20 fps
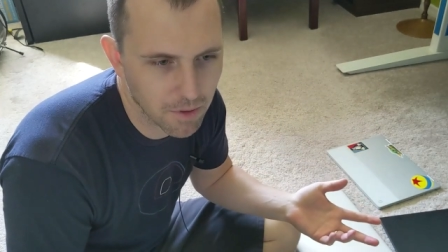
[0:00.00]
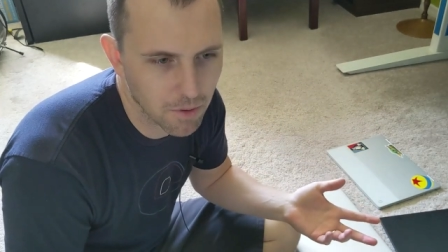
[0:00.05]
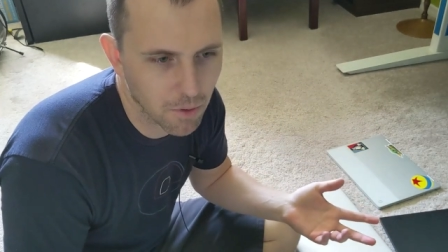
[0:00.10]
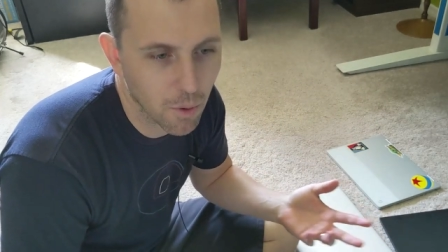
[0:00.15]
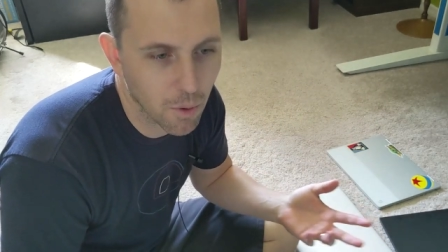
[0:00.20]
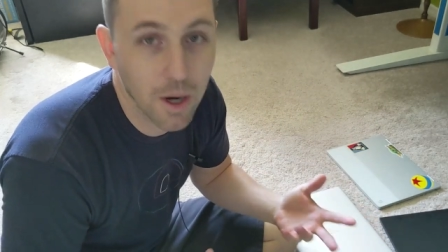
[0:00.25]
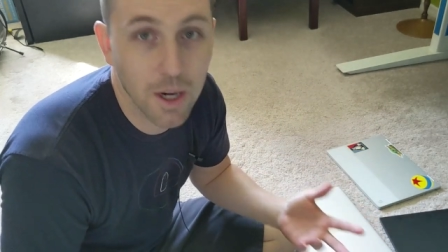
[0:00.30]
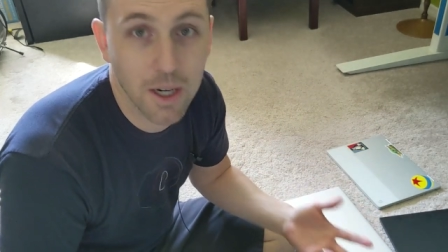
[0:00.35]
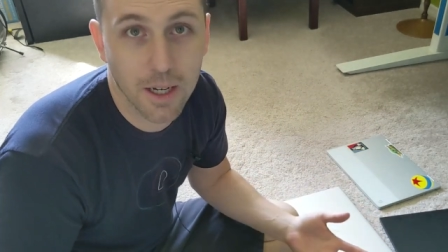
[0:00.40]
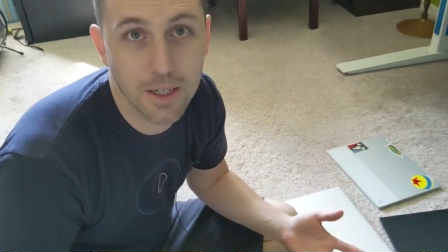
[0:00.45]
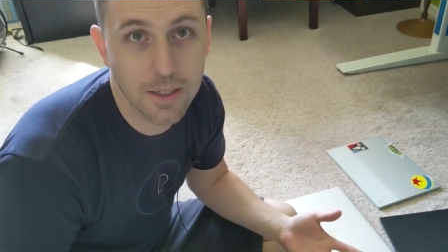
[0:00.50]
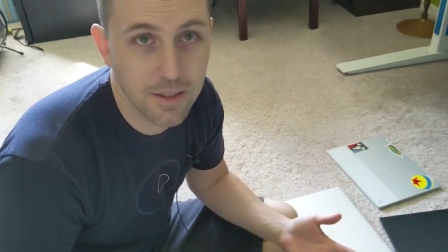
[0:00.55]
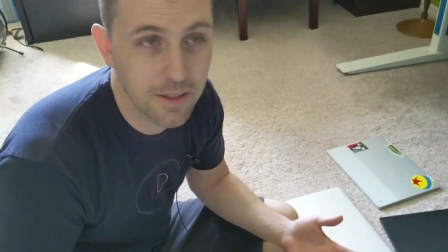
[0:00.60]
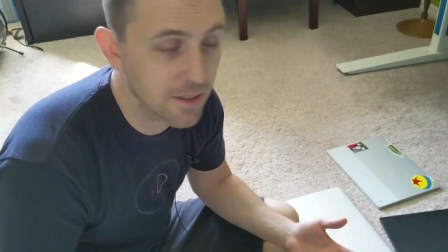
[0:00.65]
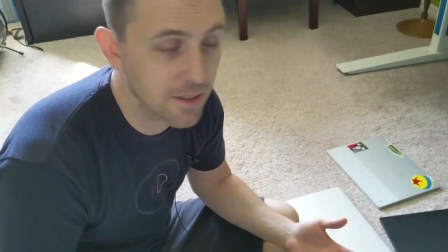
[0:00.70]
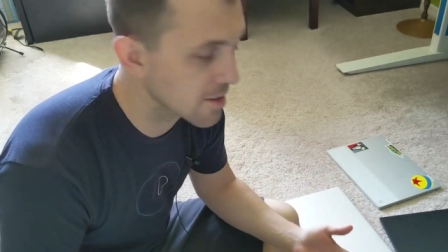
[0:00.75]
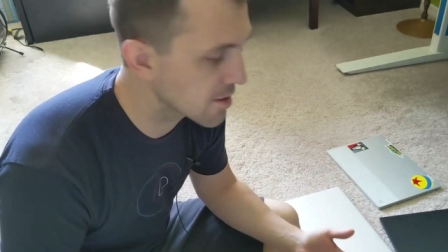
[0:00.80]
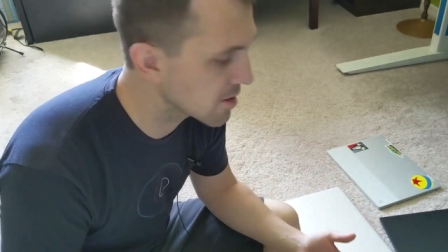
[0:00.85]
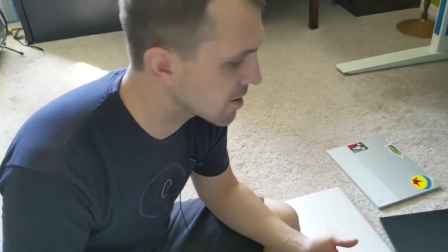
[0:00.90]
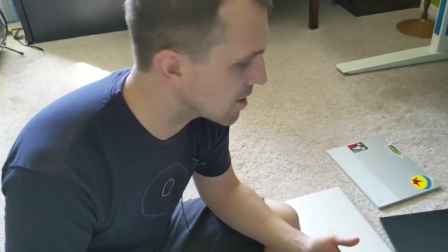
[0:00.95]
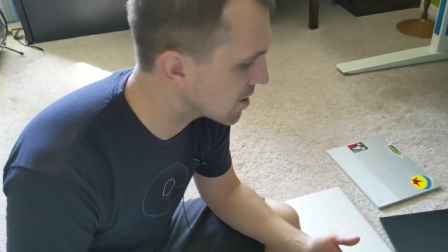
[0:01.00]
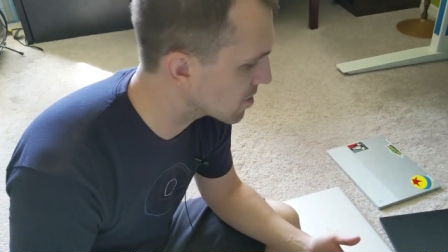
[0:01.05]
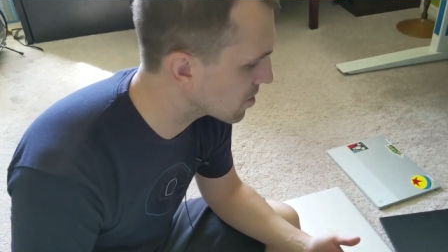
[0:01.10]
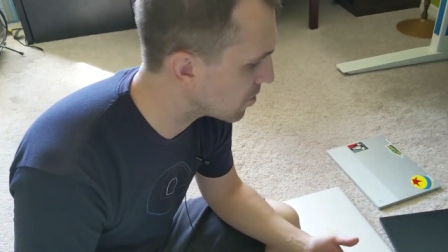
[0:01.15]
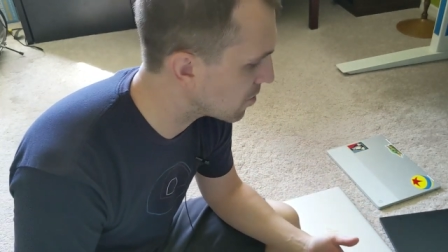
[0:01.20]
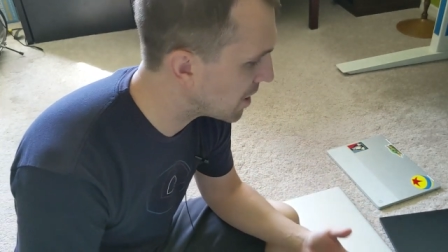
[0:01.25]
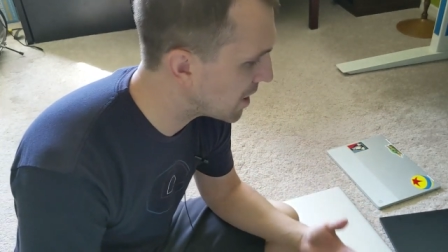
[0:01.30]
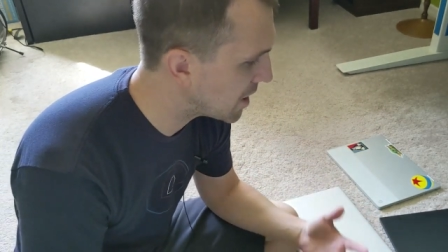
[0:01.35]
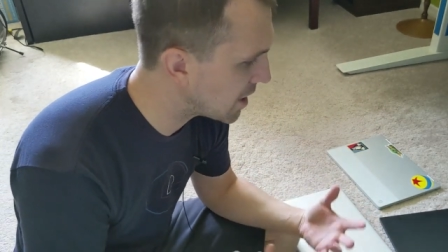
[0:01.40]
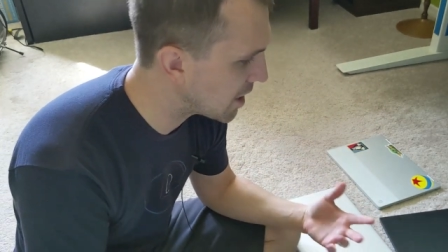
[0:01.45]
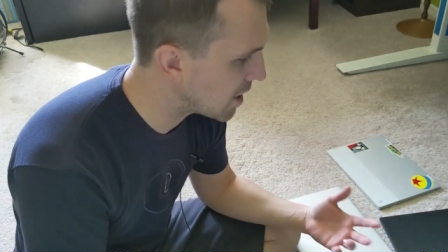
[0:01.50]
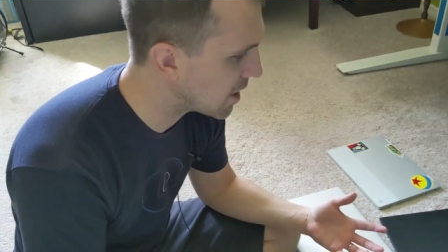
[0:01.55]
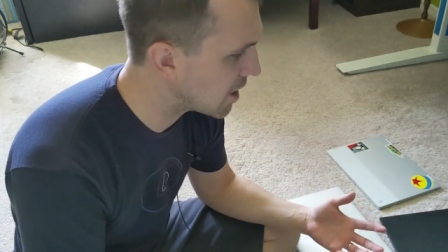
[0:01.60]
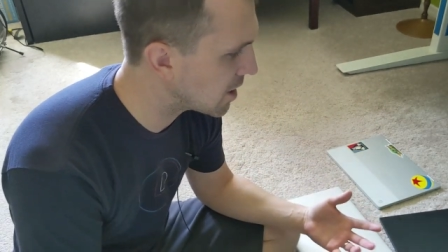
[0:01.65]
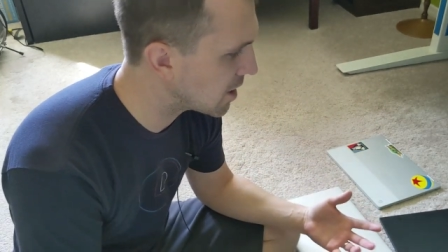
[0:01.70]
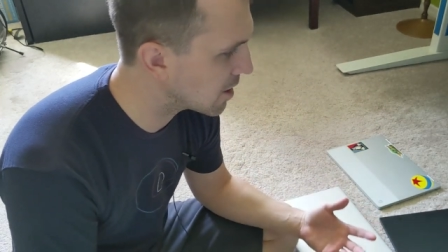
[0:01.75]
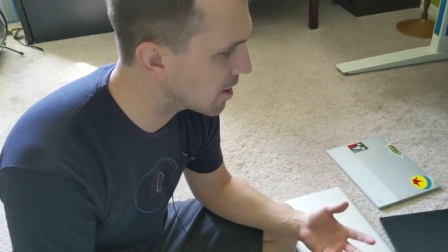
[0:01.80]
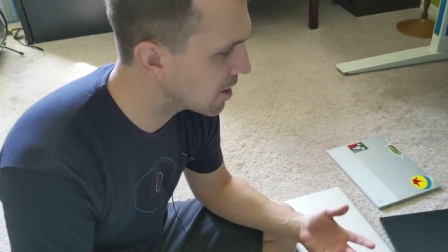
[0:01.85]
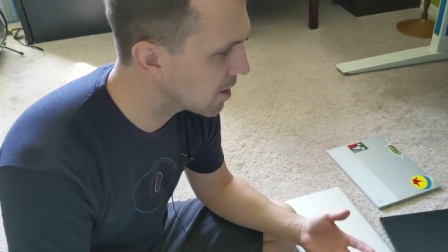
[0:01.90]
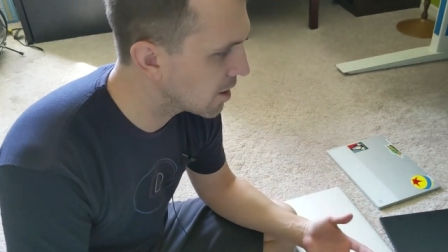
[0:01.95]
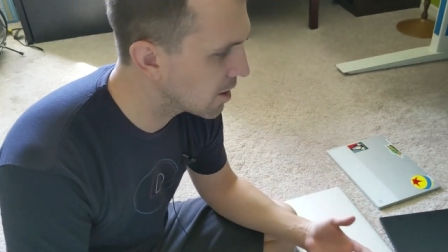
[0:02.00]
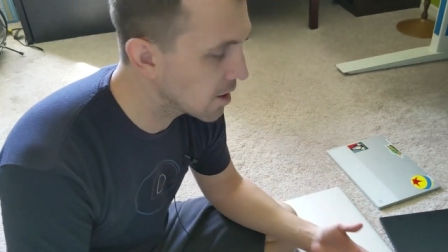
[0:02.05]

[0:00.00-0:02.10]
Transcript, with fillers: organize this. And so we need